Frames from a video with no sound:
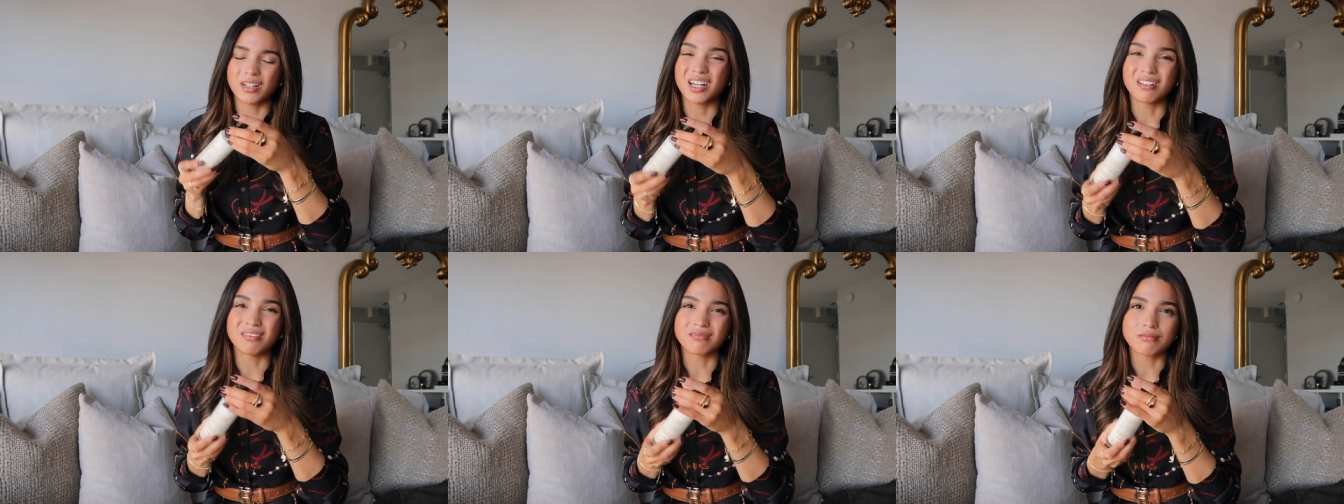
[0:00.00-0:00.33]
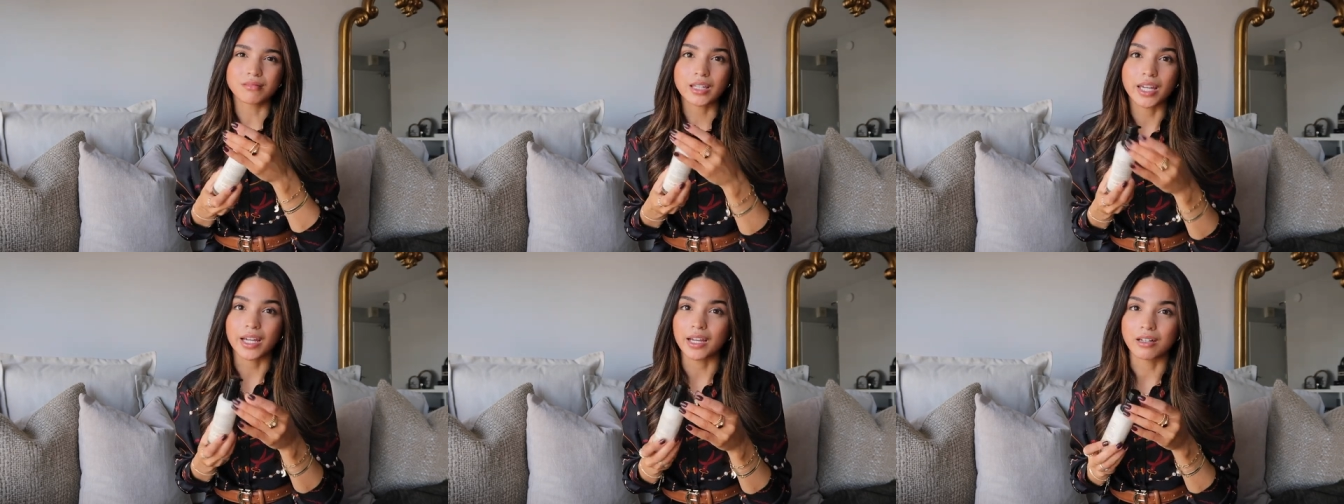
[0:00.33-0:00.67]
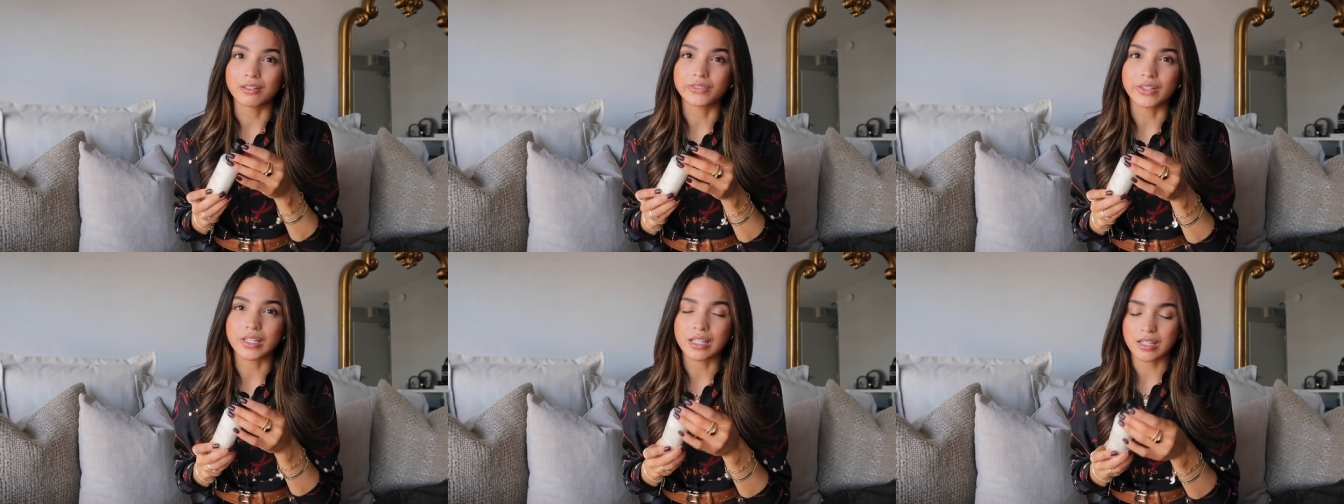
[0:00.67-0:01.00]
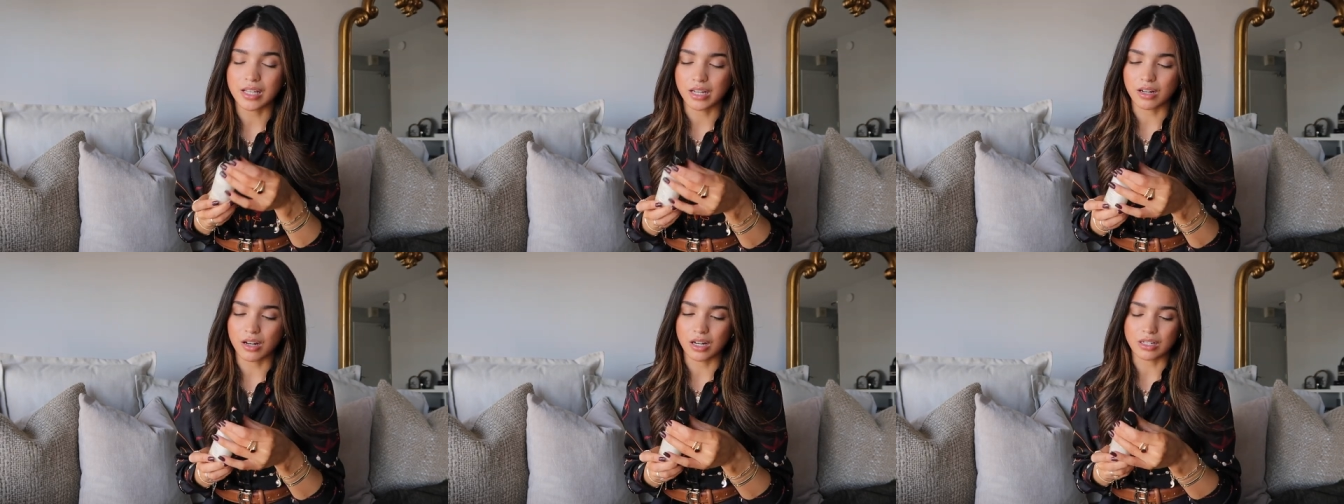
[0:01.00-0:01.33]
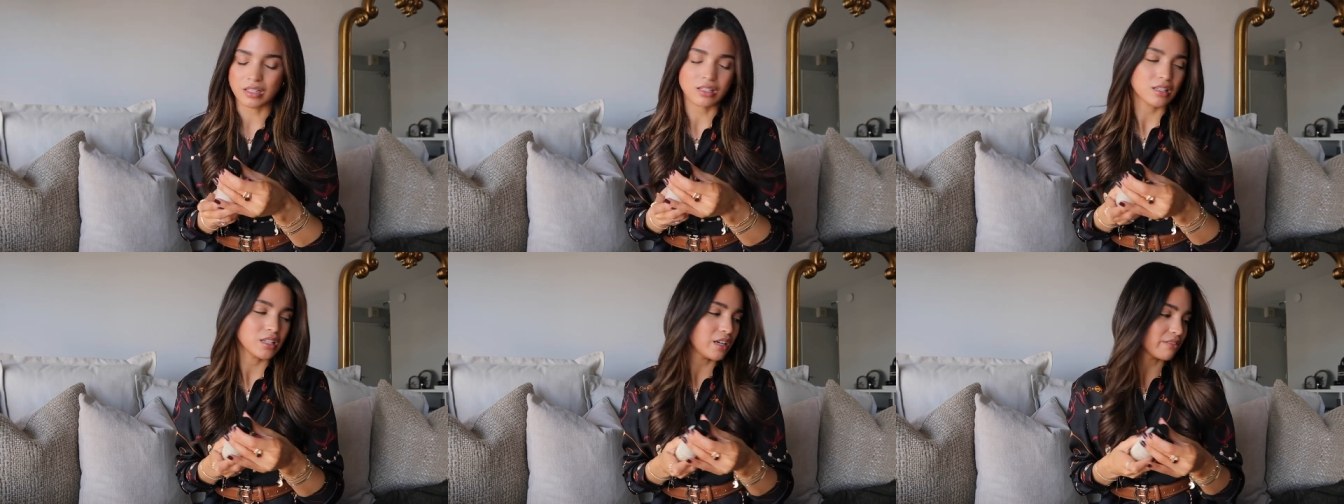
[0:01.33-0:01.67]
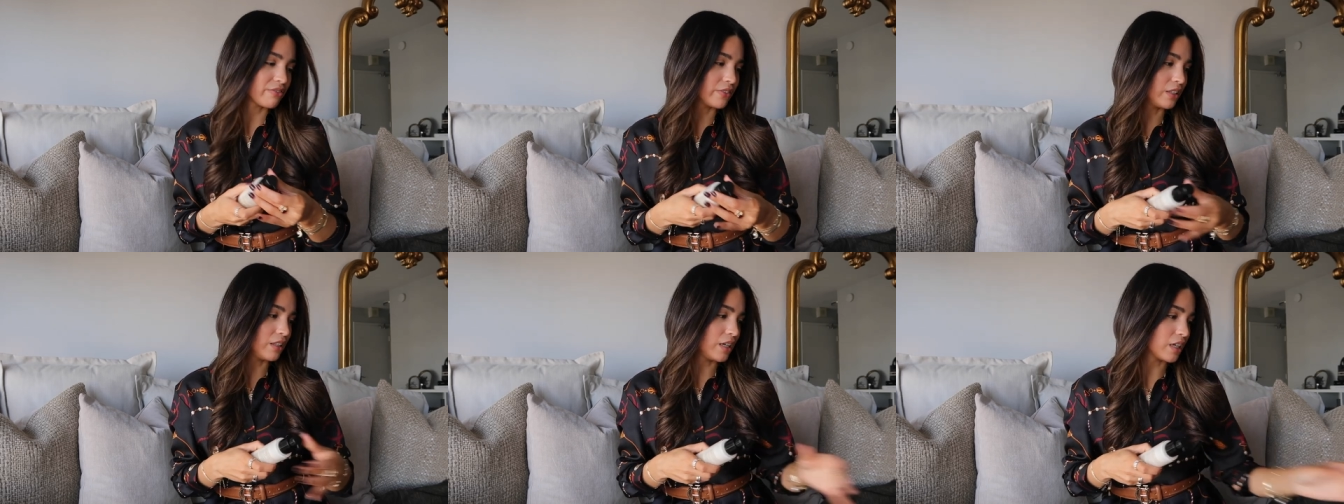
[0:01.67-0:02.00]
I don't care for the scent. Honestly,
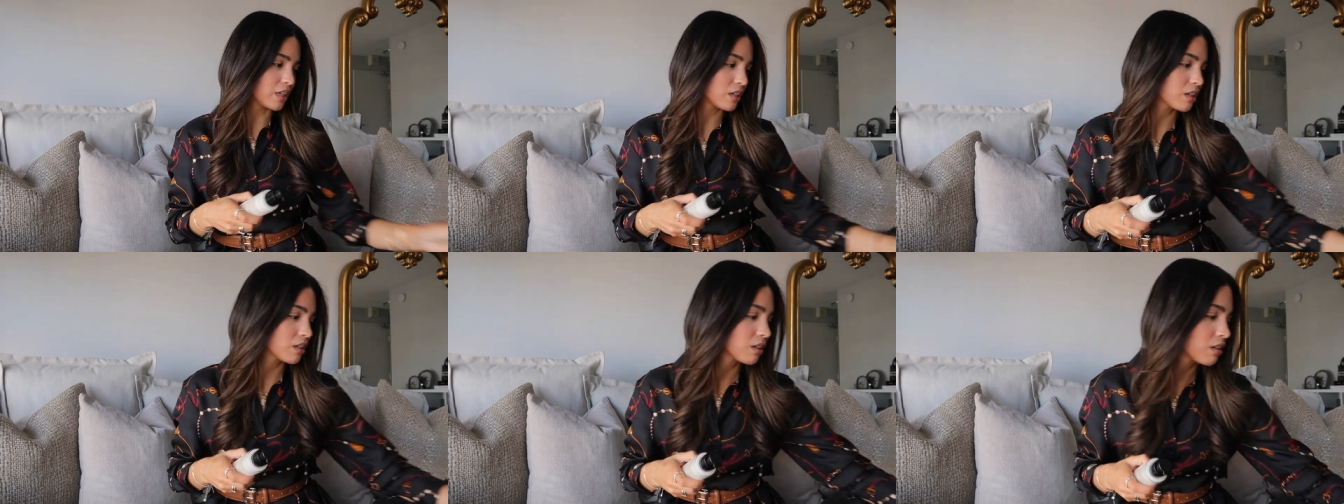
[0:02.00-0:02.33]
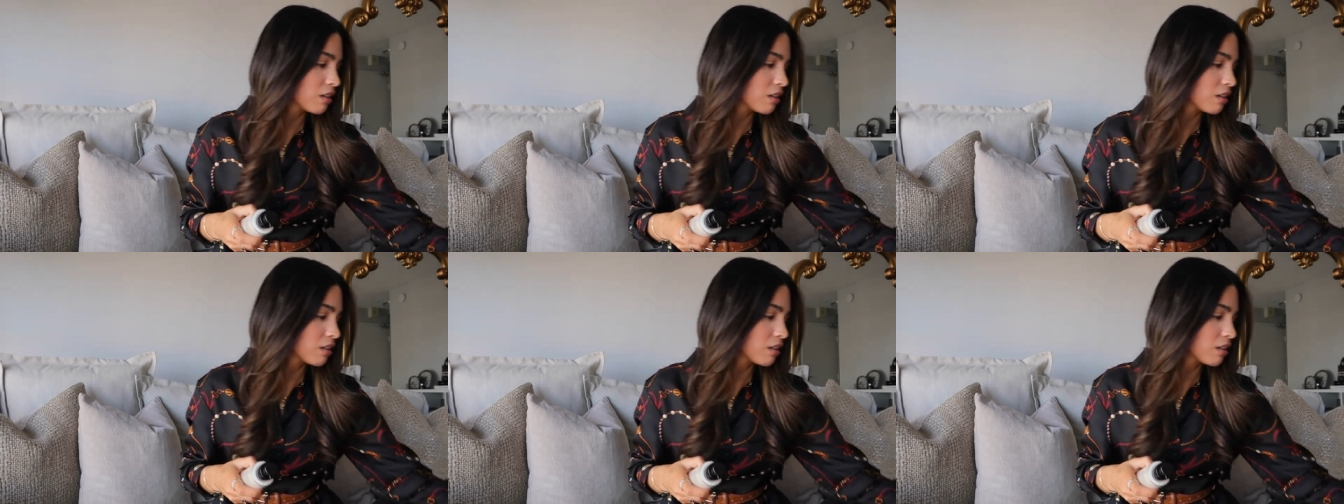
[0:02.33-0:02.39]
I feel like